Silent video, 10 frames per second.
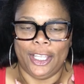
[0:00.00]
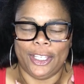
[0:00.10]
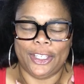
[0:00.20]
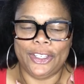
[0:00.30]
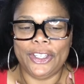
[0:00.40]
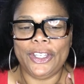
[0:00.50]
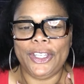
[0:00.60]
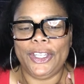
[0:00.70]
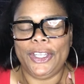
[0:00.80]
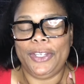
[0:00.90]

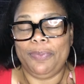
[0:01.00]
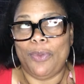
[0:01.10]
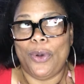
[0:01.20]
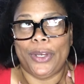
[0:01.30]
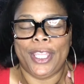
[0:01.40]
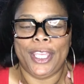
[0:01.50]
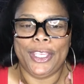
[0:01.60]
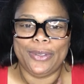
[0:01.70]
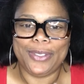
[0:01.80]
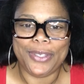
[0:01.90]
Good morning,
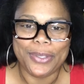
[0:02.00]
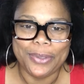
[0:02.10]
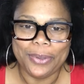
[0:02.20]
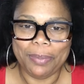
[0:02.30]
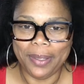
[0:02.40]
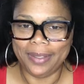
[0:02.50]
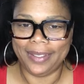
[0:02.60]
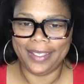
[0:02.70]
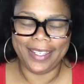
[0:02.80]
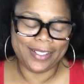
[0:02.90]
YouTube.
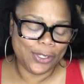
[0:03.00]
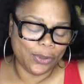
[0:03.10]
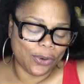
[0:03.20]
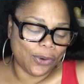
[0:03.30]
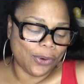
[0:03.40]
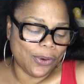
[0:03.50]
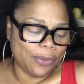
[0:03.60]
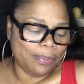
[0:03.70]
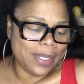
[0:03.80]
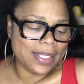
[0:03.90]
It's your girl,
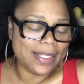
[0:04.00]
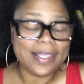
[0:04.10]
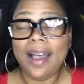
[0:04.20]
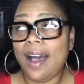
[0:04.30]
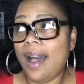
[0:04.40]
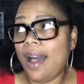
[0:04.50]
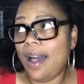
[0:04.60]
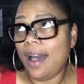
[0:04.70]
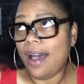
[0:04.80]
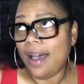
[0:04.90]
Ms
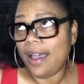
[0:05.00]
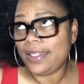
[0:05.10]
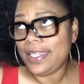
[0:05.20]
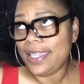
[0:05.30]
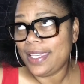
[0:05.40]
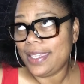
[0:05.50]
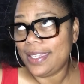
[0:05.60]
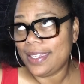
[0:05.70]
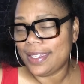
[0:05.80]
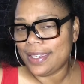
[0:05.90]

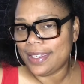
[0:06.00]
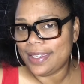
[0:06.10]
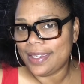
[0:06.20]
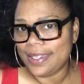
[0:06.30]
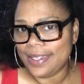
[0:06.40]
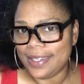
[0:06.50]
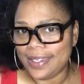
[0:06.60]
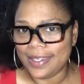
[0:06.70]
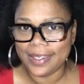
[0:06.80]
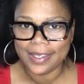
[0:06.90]

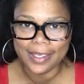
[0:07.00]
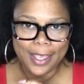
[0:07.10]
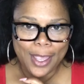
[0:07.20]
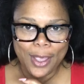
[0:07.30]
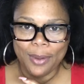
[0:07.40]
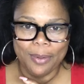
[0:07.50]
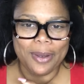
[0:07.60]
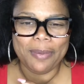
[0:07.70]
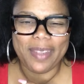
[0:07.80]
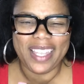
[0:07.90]
Honey.
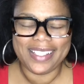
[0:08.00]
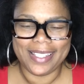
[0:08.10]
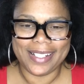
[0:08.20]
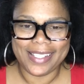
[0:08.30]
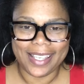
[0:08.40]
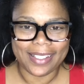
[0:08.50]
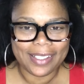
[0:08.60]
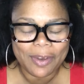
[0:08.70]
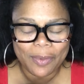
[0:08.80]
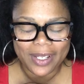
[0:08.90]
Welcome back to the channel,
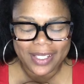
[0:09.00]
everyone.